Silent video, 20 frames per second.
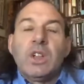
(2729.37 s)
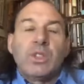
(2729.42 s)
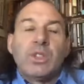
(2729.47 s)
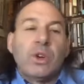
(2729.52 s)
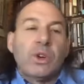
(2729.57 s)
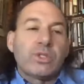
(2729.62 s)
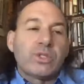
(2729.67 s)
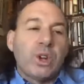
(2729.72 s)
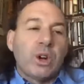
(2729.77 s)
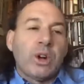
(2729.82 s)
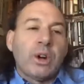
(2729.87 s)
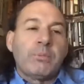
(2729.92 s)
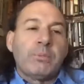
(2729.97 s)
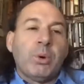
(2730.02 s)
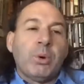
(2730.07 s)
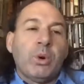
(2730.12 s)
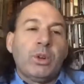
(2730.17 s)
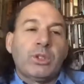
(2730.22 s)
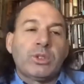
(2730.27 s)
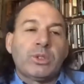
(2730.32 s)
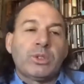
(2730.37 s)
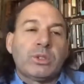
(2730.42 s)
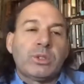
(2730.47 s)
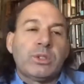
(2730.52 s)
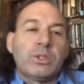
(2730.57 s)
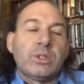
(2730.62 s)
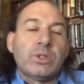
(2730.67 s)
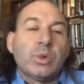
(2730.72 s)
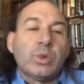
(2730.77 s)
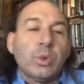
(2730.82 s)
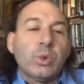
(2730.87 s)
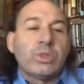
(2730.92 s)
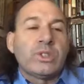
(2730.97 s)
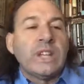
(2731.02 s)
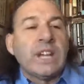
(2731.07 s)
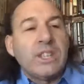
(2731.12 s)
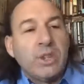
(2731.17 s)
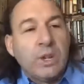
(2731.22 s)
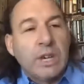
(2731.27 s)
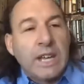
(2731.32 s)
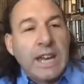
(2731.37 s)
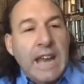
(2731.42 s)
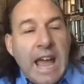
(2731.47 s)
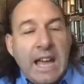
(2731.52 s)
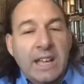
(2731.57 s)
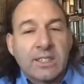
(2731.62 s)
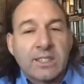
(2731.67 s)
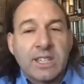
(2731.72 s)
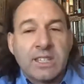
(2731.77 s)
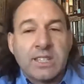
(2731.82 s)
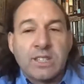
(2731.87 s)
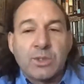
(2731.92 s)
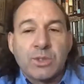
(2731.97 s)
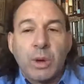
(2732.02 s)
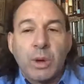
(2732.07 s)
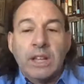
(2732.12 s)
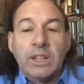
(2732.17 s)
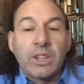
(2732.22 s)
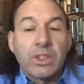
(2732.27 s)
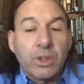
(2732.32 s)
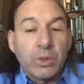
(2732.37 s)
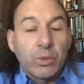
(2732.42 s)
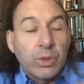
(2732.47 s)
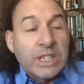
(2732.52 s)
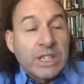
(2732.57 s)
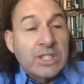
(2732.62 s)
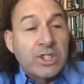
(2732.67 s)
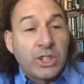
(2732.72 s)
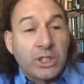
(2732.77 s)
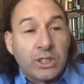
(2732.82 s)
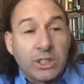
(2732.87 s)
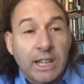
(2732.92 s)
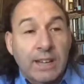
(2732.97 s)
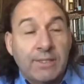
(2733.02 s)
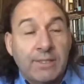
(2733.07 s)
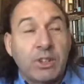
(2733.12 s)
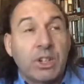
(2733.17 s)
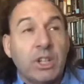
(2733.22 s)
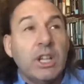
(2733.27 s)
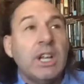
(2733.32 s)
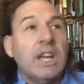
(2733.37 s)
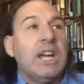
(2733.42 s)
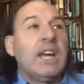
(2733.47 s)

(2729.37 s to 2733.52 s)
Those are important tools that you can access as well on the regional level.